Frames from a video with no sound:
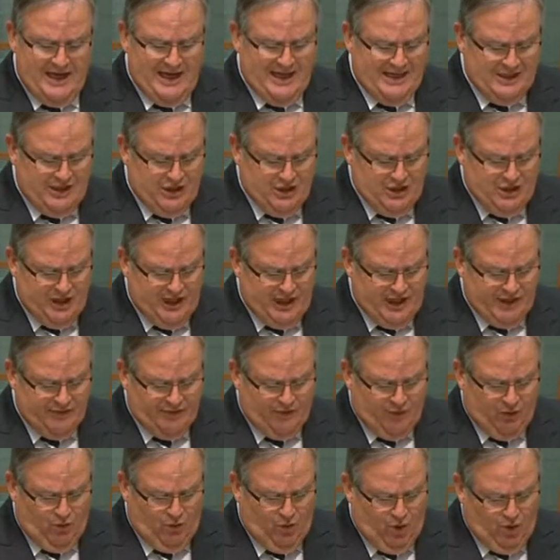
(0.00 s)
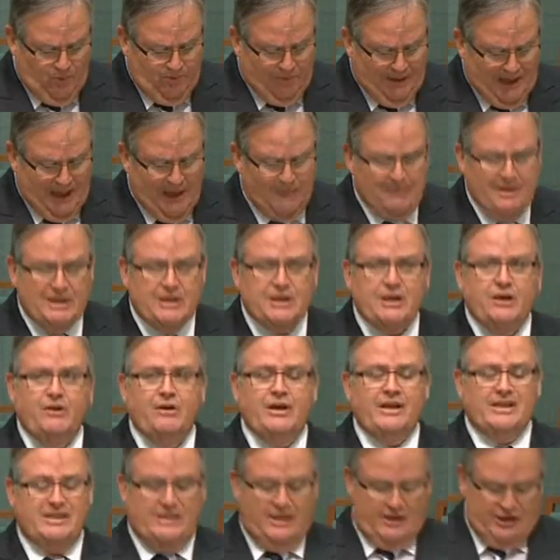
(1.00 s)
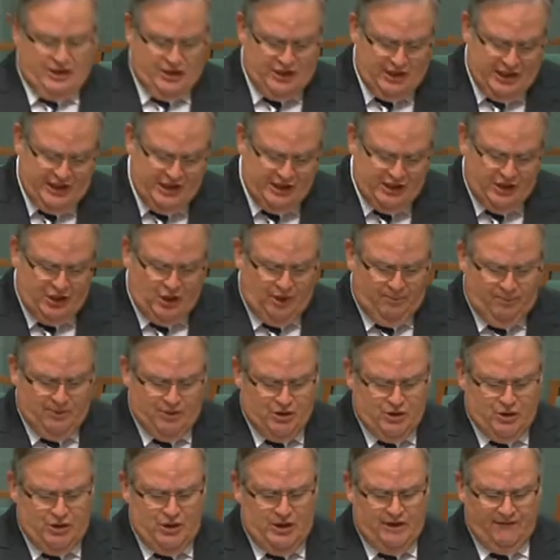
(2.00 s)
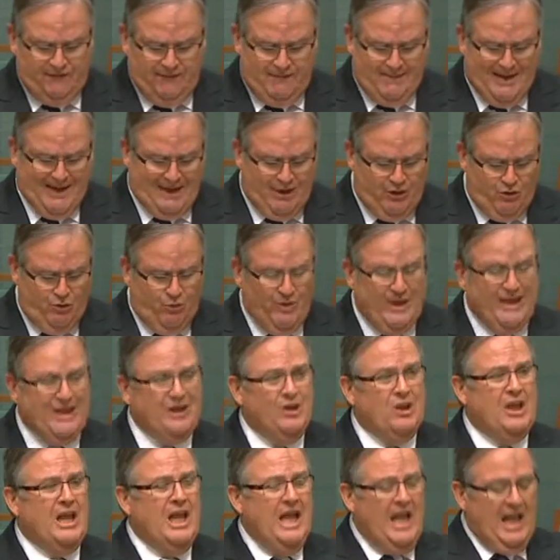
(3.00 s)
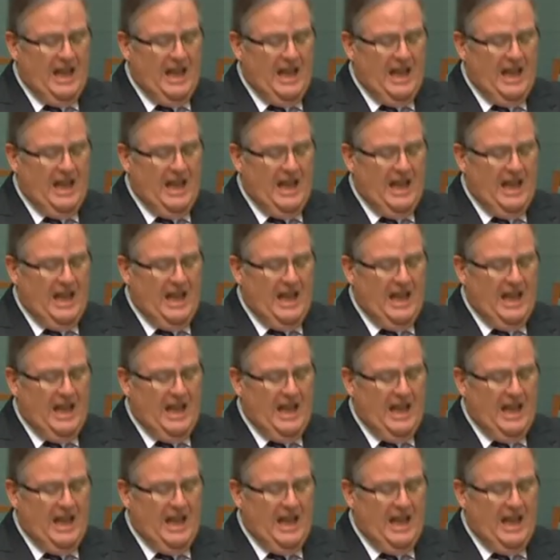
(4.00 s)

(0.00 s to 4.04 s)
is a chance for all parliamentarians to seize the opportunity for making real,